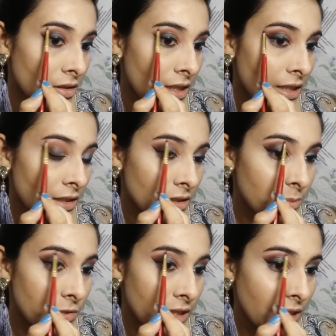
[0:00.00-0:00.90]
that is
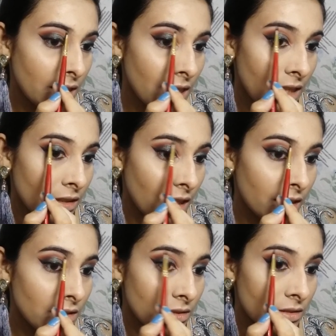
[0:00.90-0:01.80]
pretty and
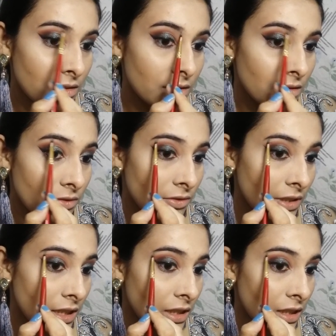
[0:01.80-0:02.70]
that is
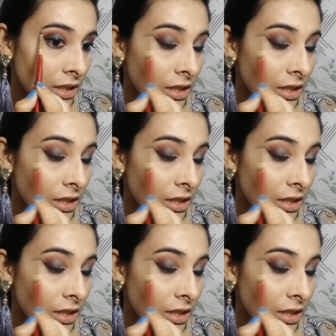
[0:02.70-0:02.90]
very